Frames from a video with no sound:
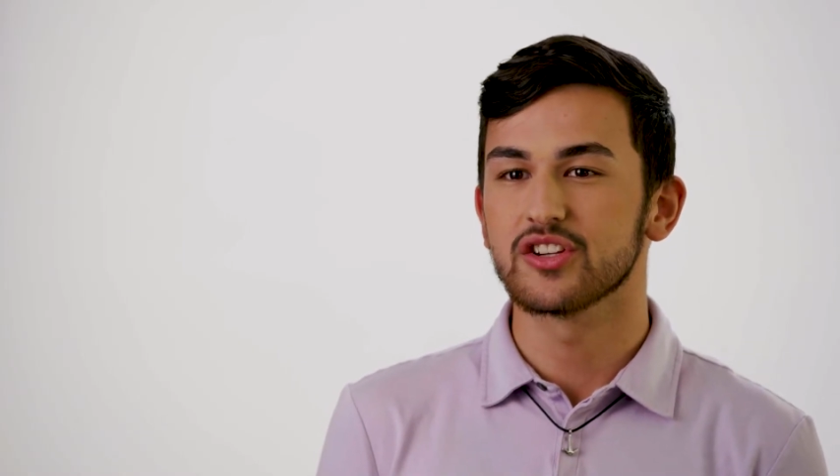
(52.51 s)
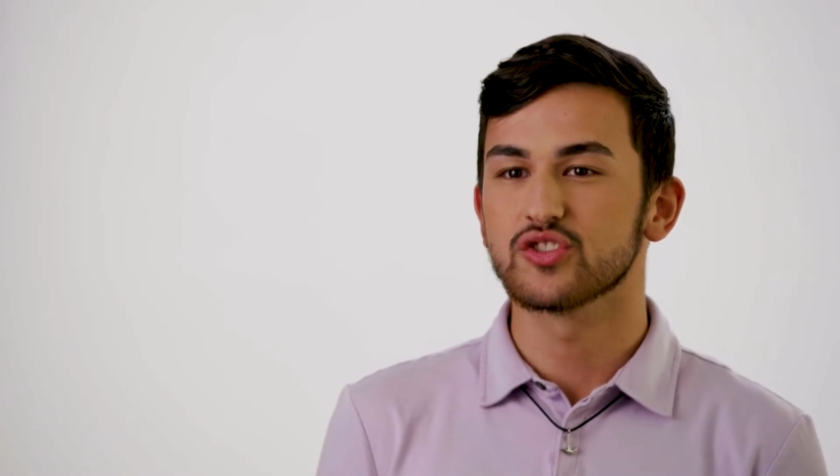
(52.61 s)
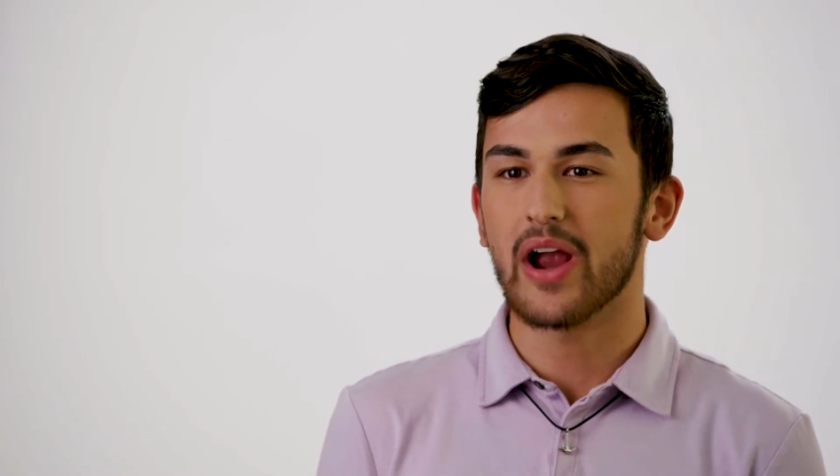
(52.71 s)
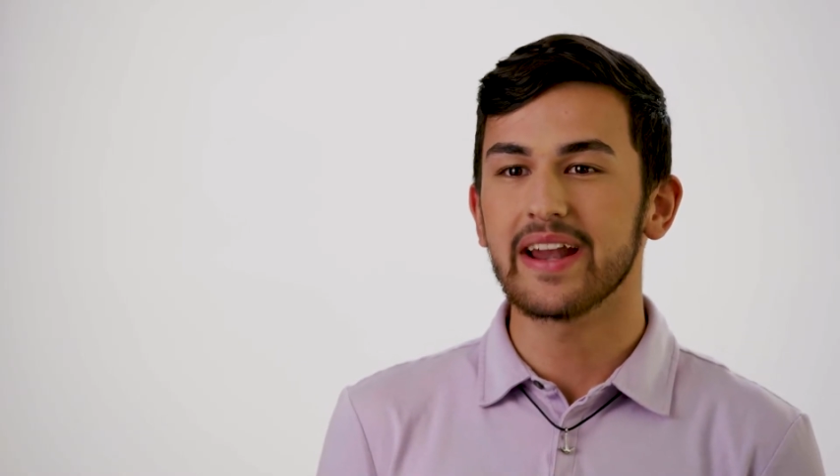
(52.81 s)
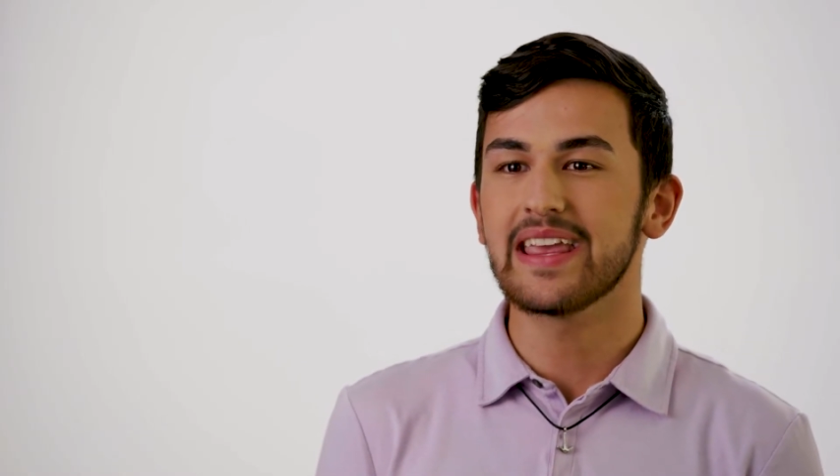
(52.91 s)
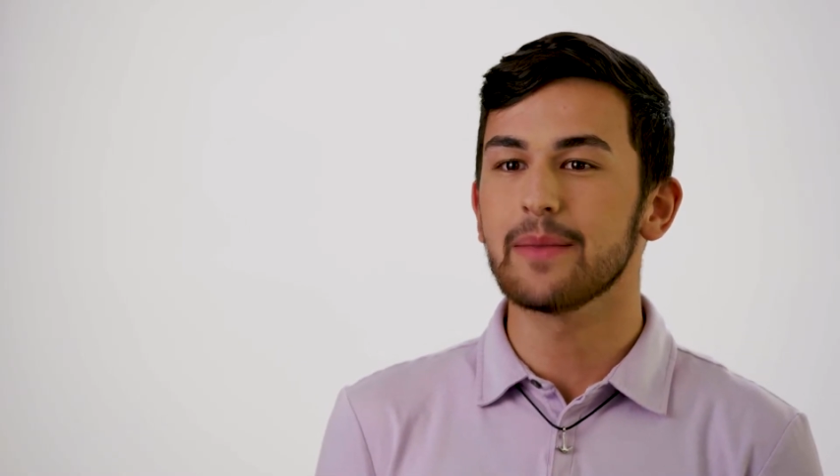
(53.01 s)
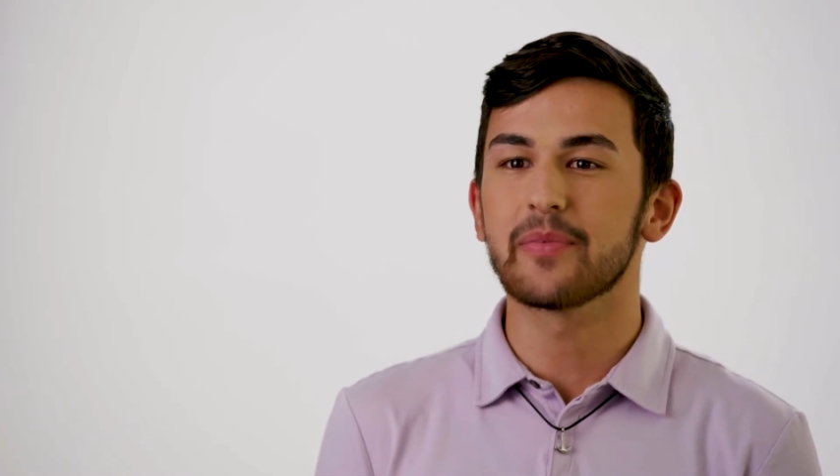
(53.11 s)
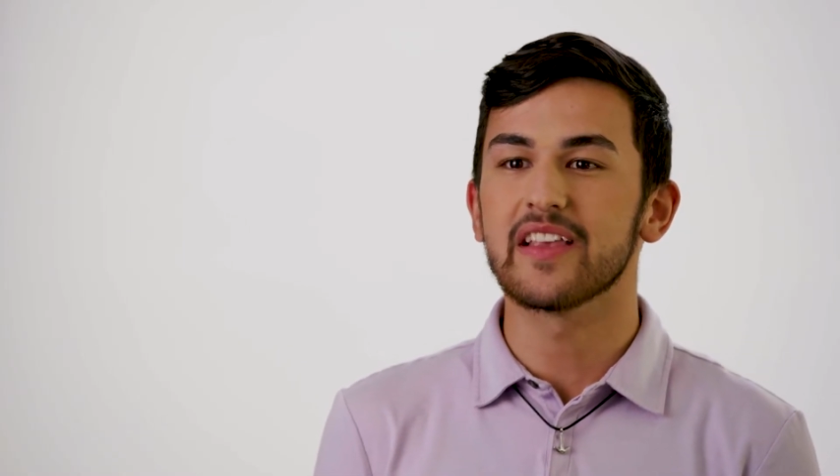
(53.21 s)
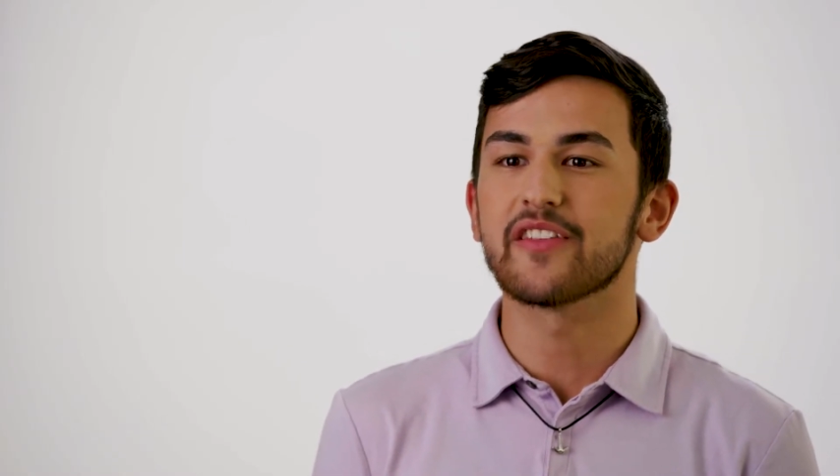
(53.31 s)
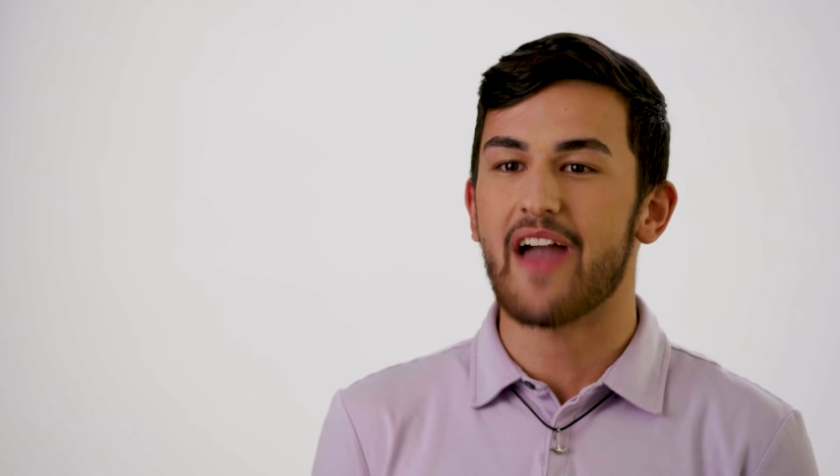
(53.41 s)
try to
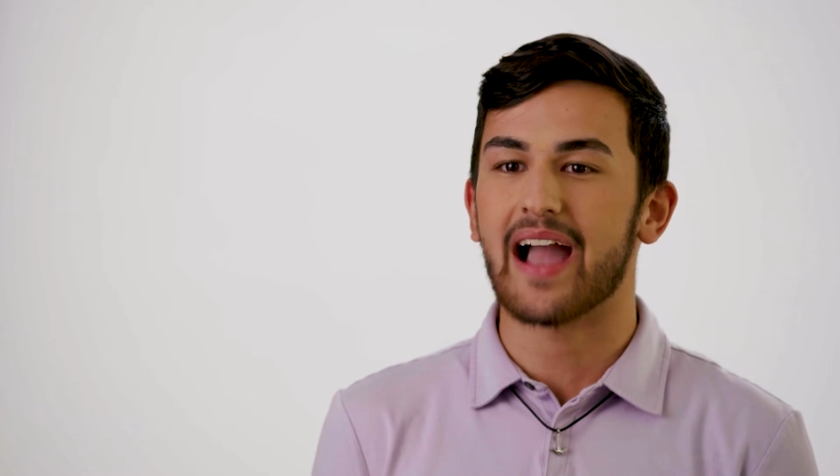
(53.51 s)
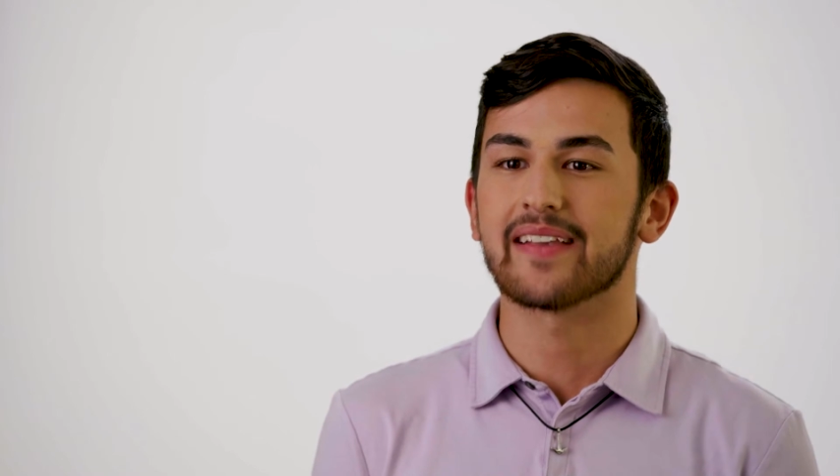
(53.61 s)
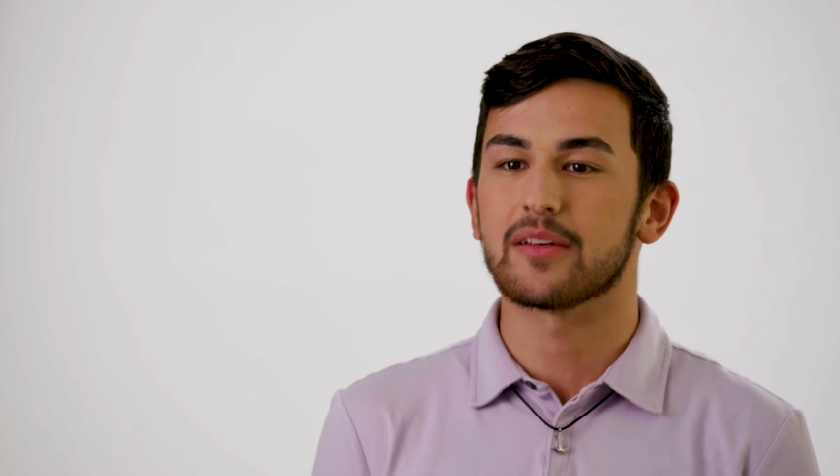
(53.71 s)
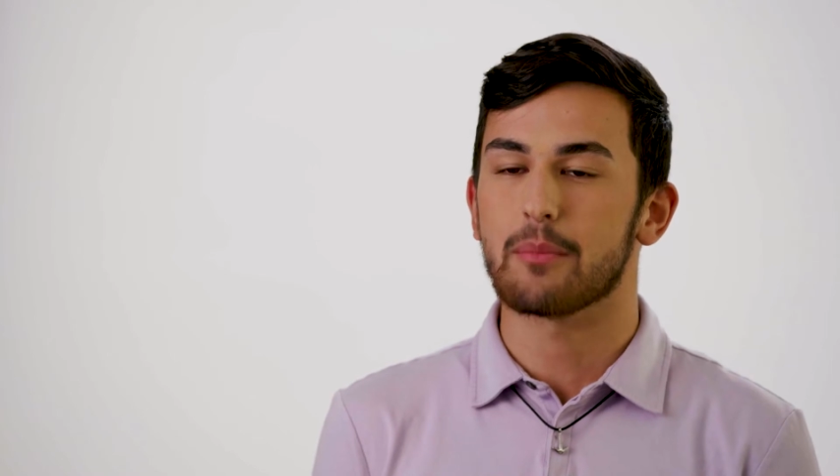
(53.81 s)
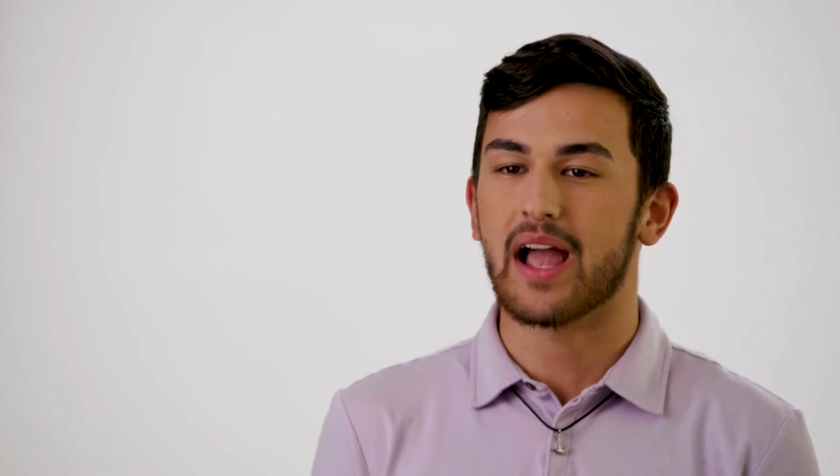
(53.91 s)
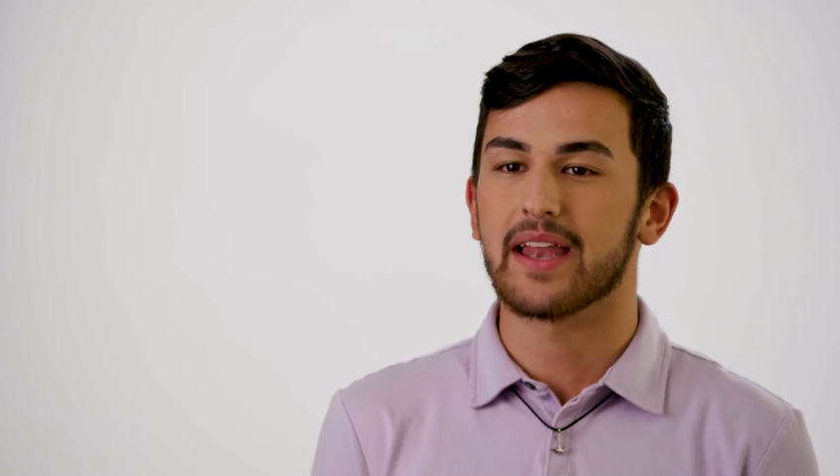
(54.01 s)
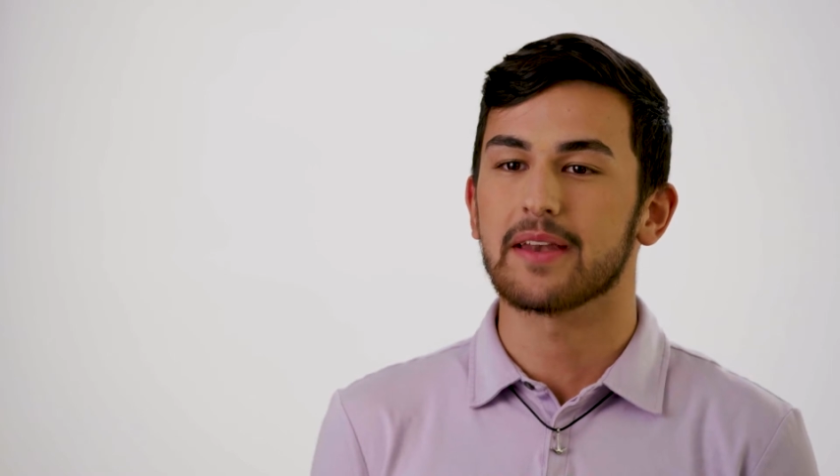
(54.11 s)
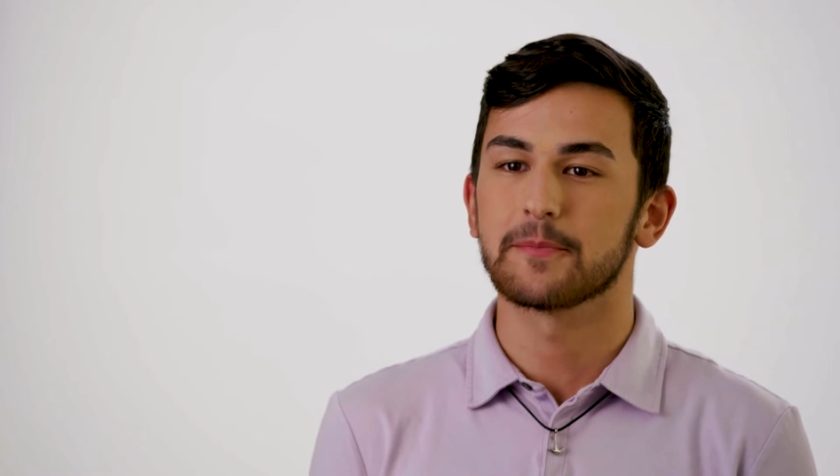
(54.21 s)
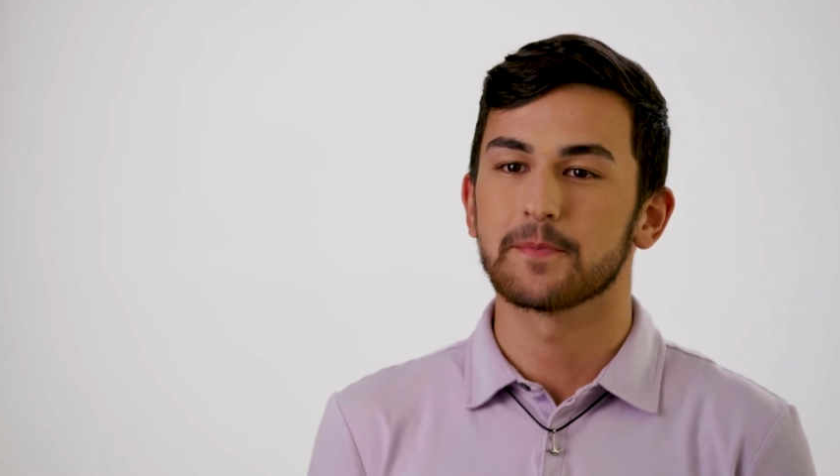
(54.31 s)
keep these facts in mind.